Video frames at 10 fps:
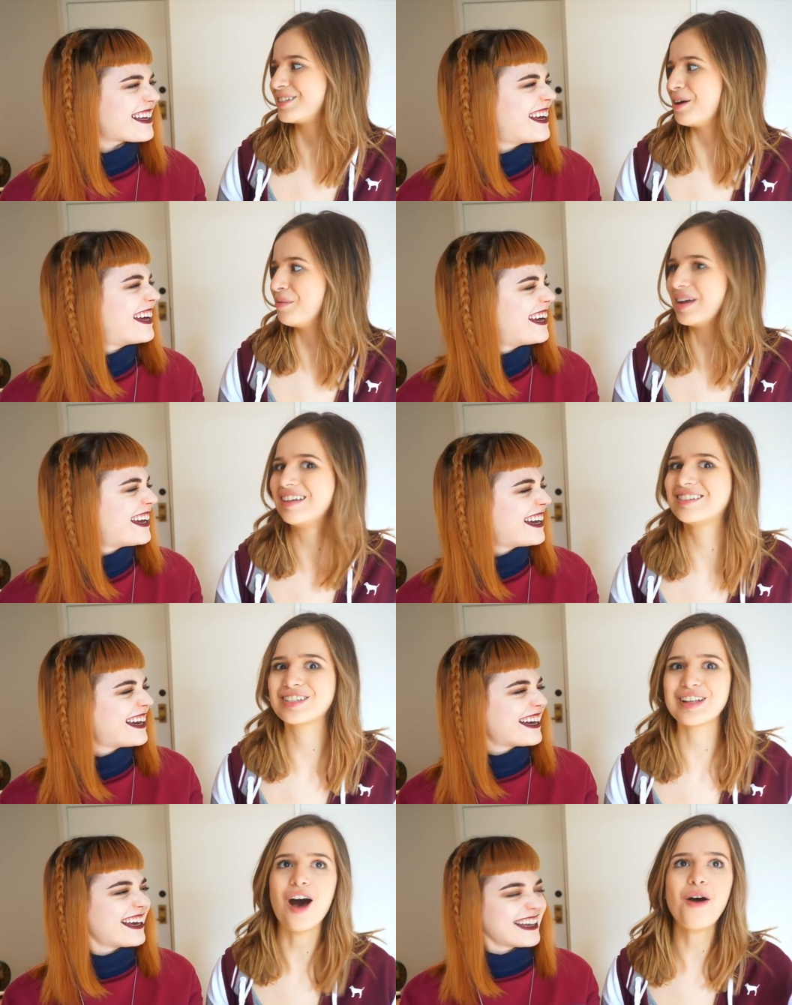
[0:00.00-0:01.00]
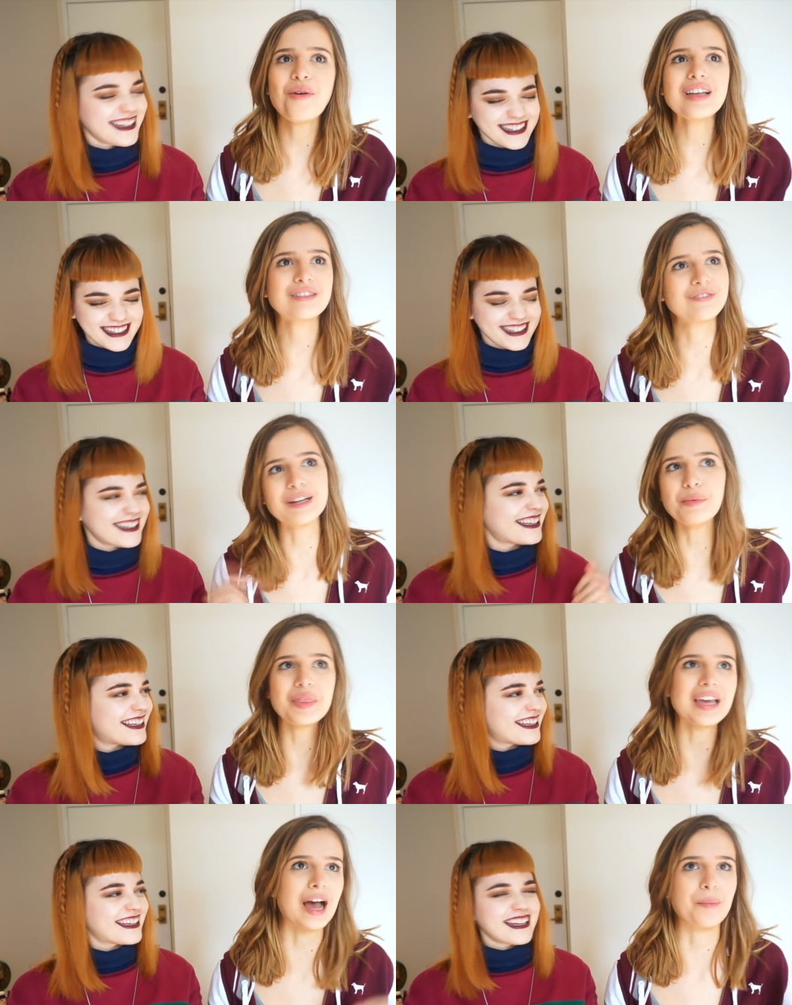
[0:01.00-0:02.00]
Speaker 1: don't we? just always
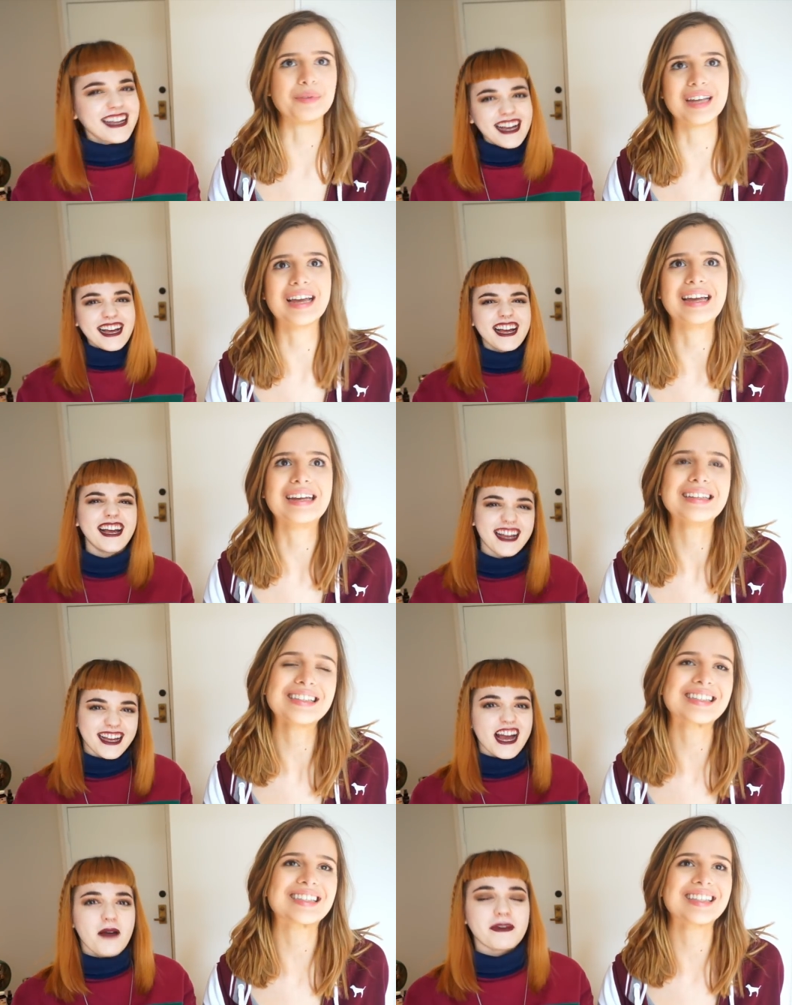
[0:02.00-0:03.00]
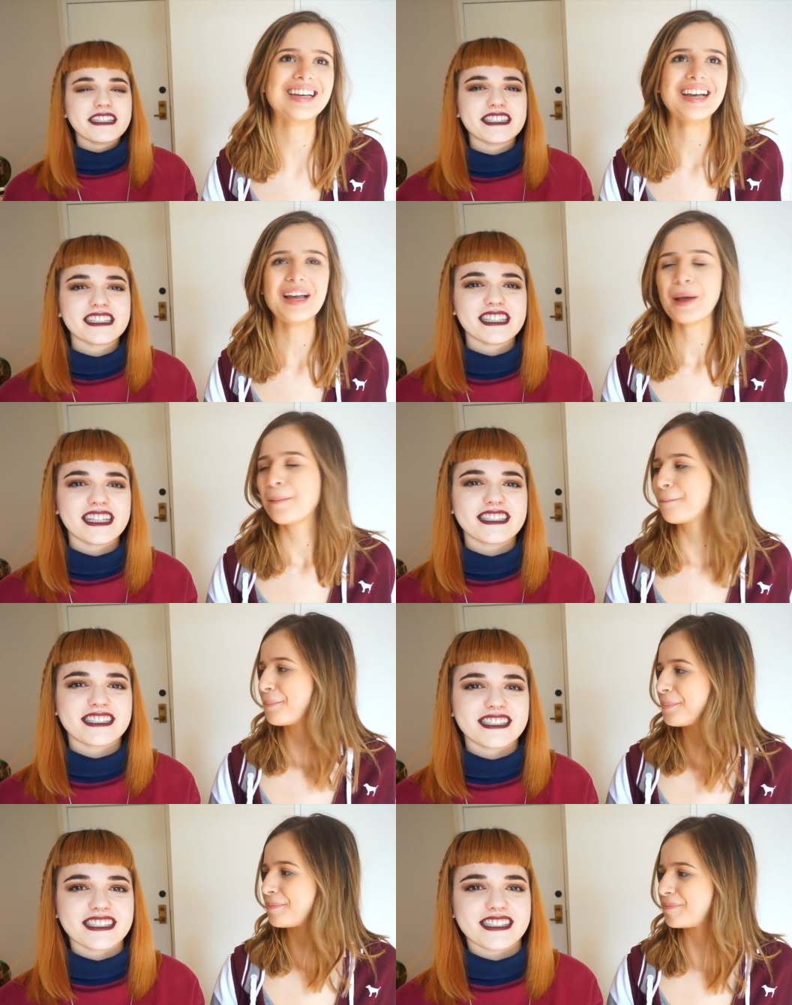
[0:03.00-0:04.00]
filming the updates.
Speaker 2: Basically,
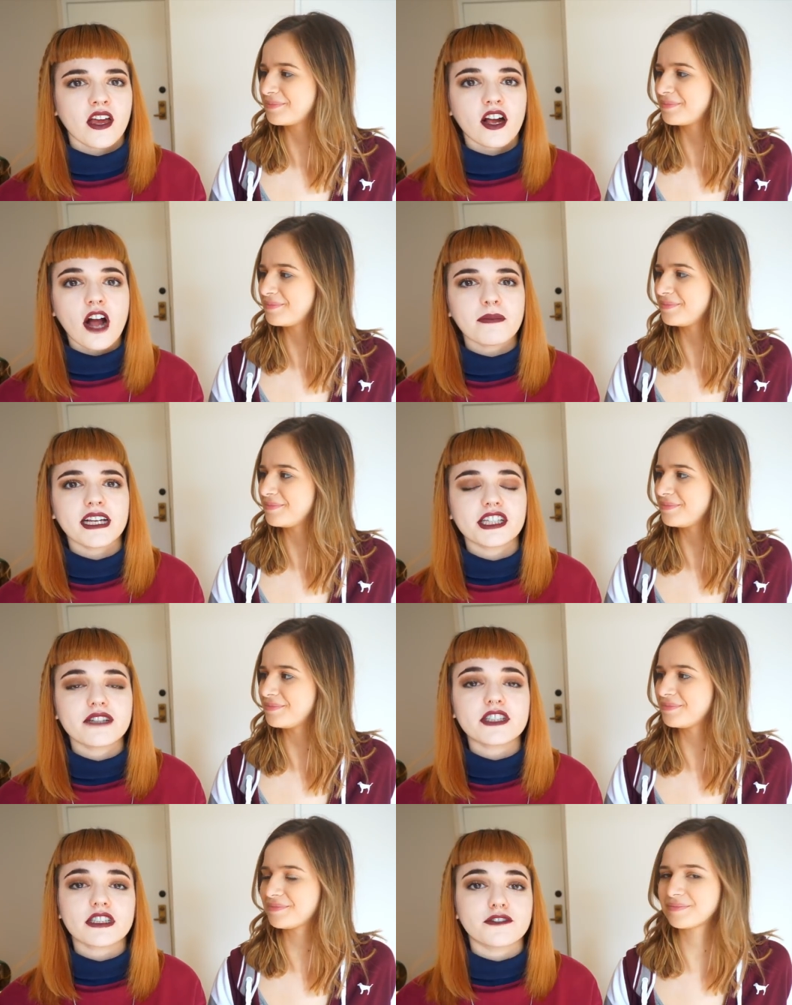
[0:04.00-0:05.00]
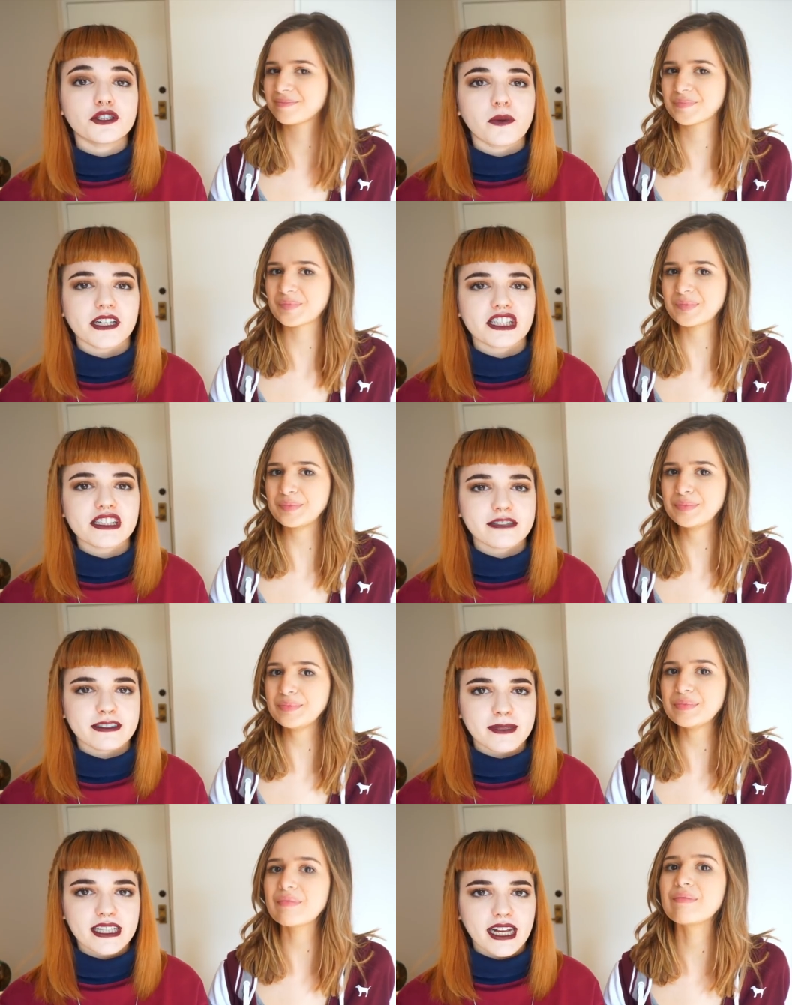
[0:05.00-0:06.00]
this is a combination of just a few questions that
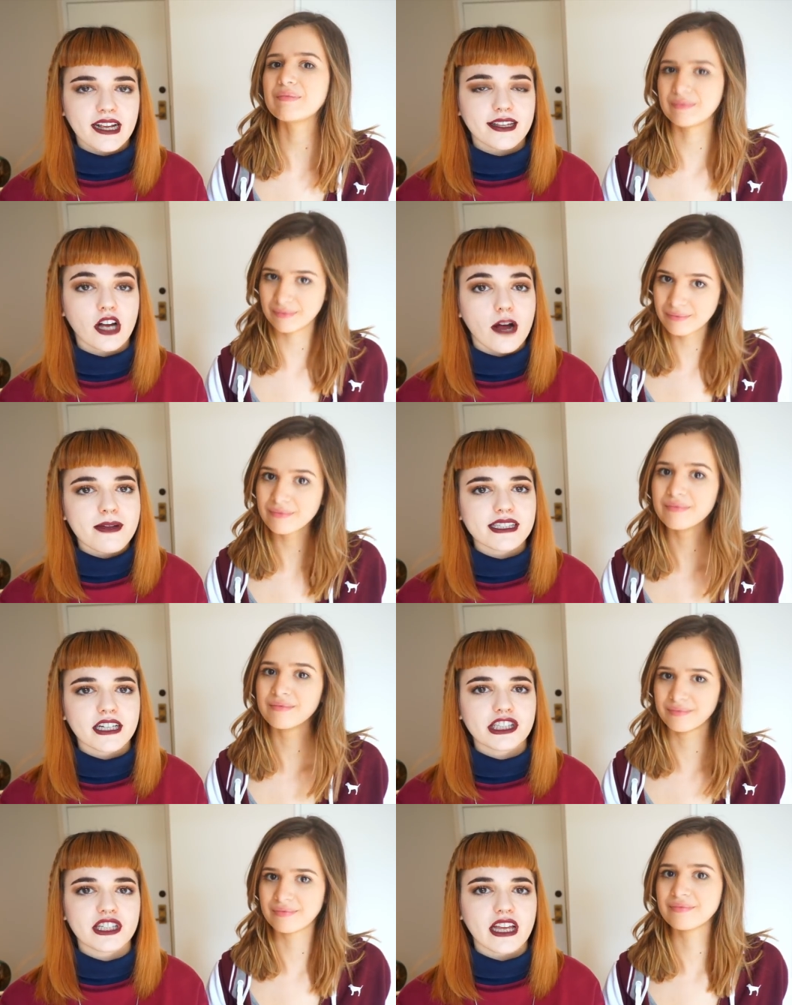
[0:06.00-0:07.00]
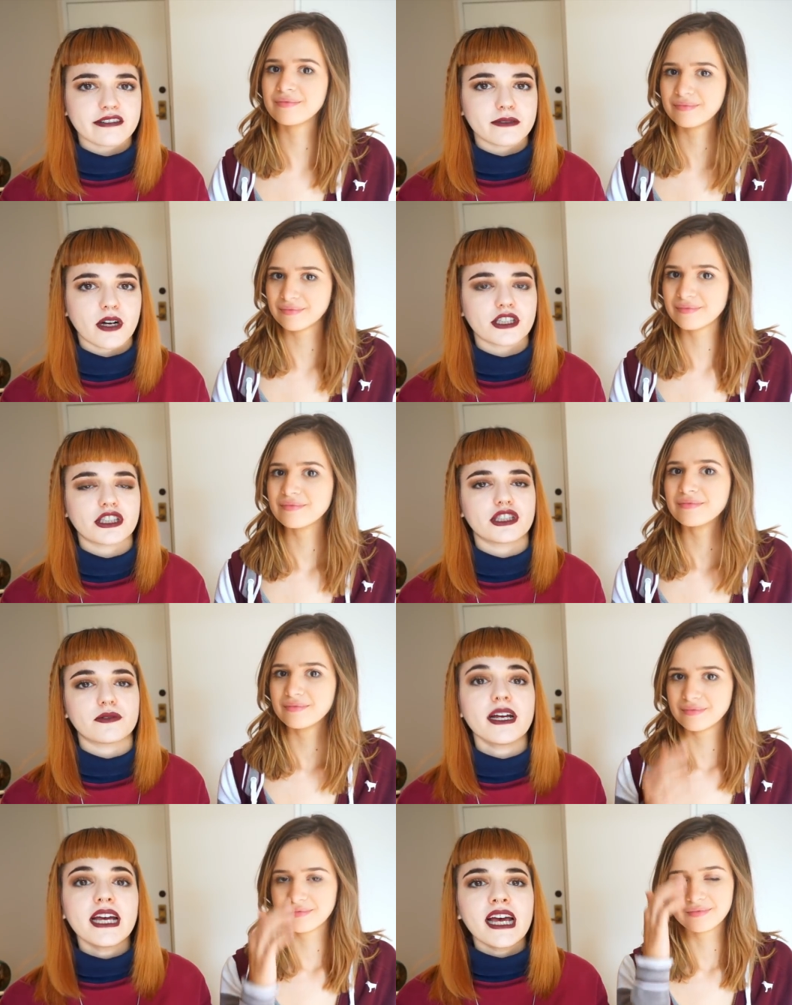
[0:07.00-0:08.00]
we've been getting in the comment section that we want
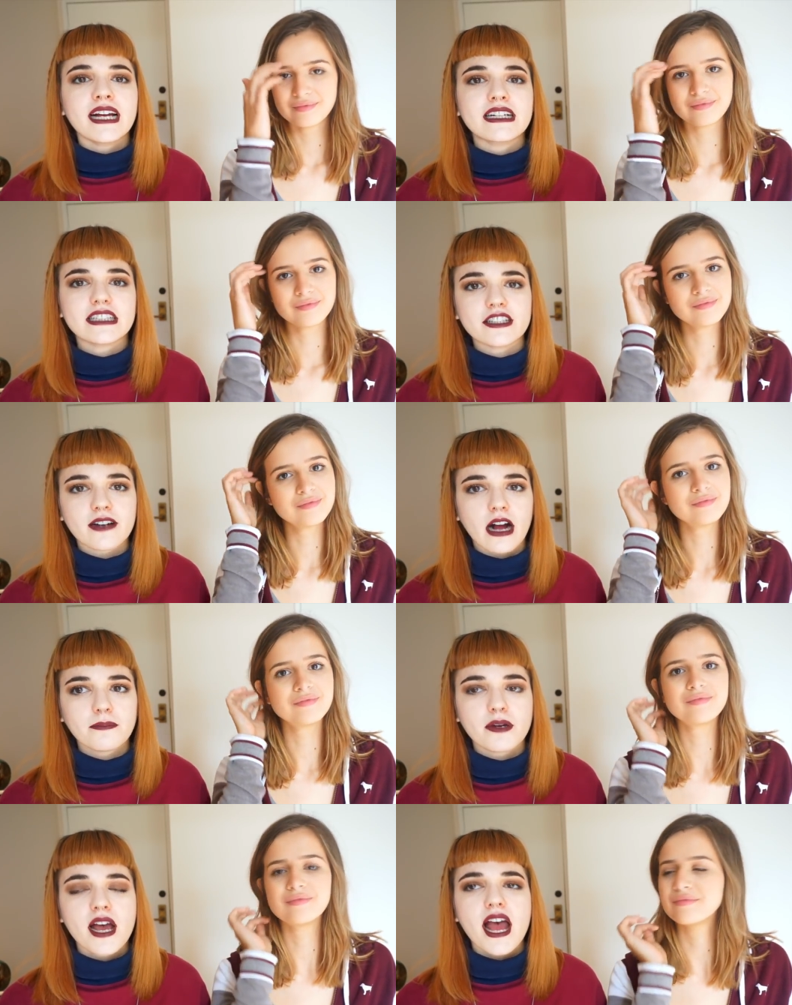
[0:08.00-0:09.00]
to clear up.